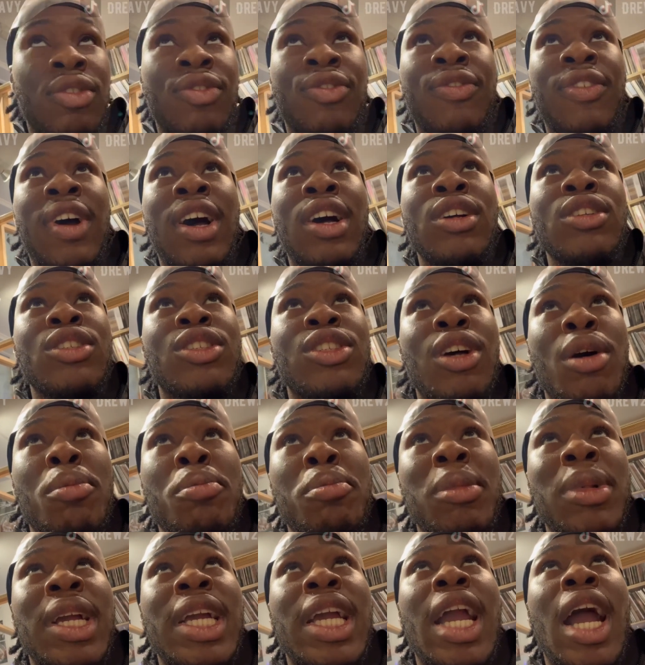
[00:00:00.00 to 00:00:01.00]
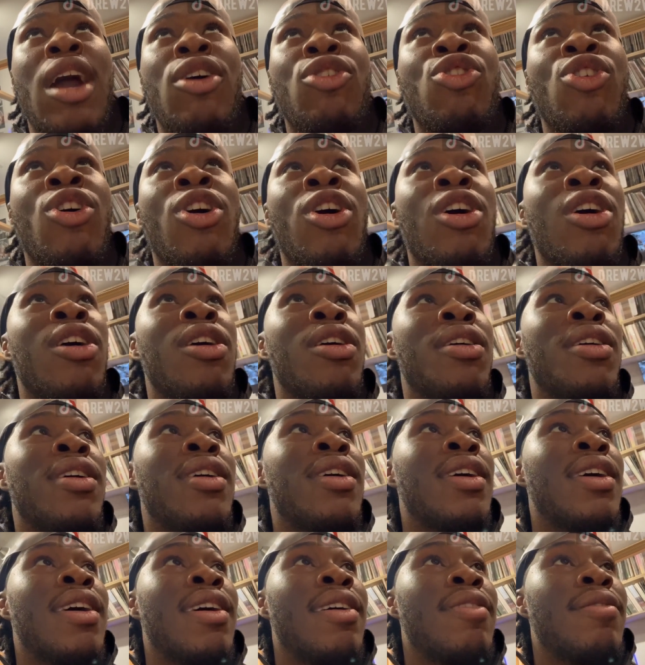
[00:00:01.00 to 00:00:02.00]
Found some Gara
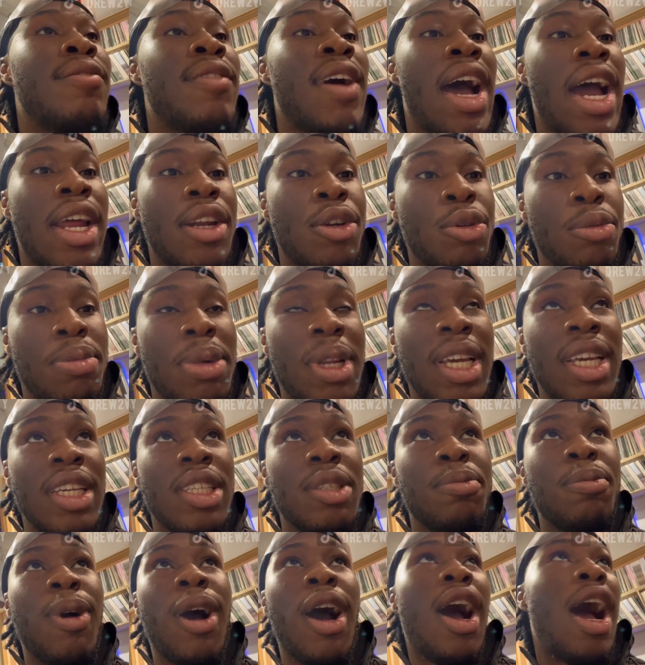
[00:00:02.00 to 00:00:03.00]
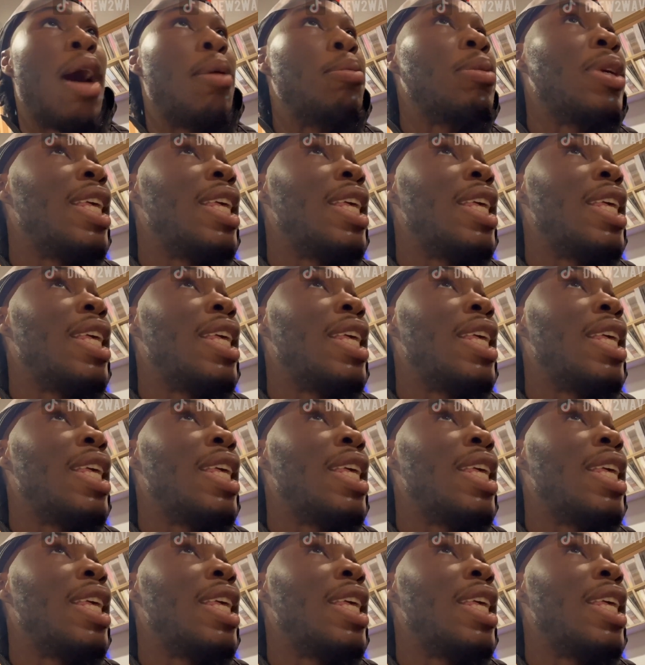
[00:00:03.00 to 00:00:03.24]
vinyl place, but I'm